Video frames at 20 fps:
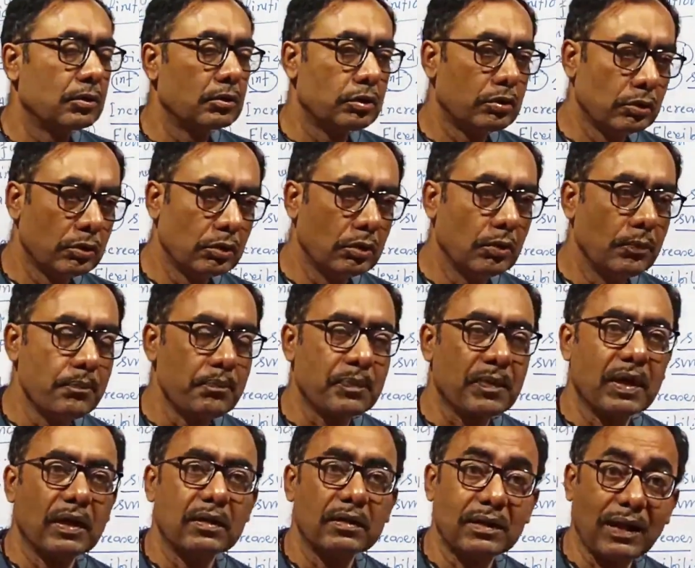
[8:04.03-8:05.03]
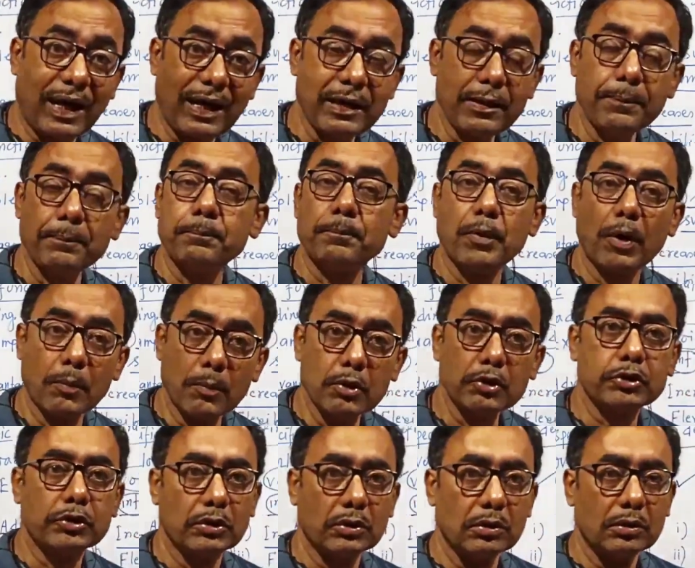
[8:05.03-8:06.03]
through type
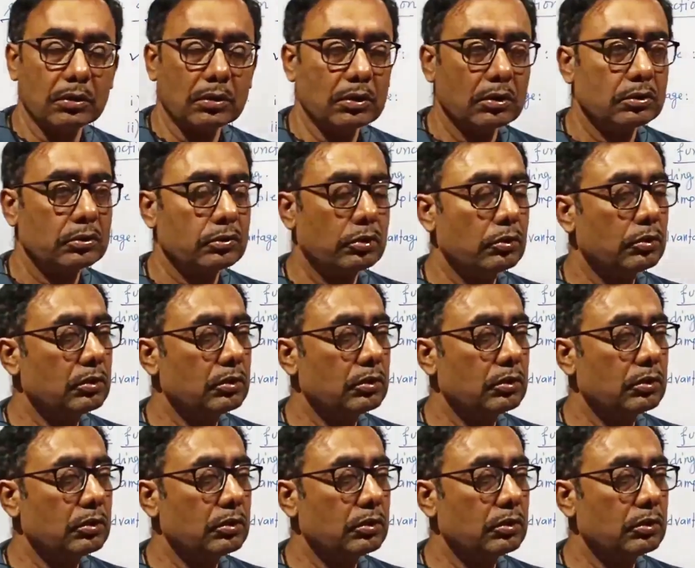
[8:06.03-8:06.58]
promotion.